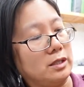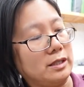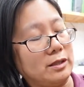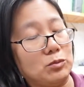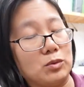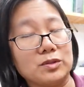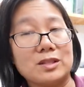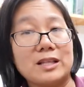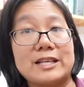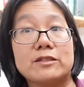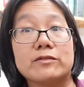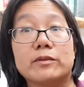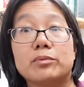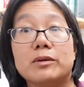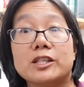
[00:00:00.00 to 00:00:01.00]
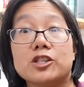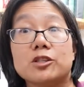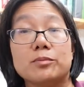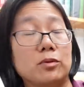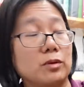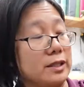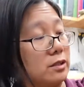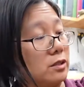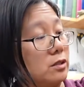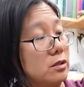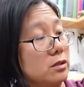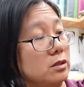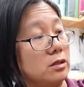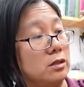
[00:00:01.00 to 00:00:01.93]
It was less of a pressure point.